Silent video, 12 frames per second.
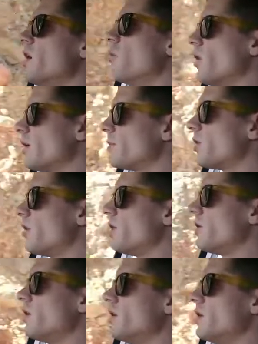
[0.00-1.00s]
When I'm
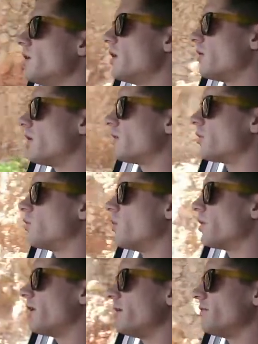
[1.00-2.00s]
going around a
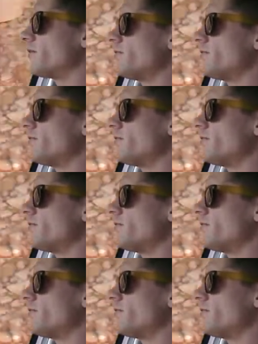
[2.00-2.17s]
corner, I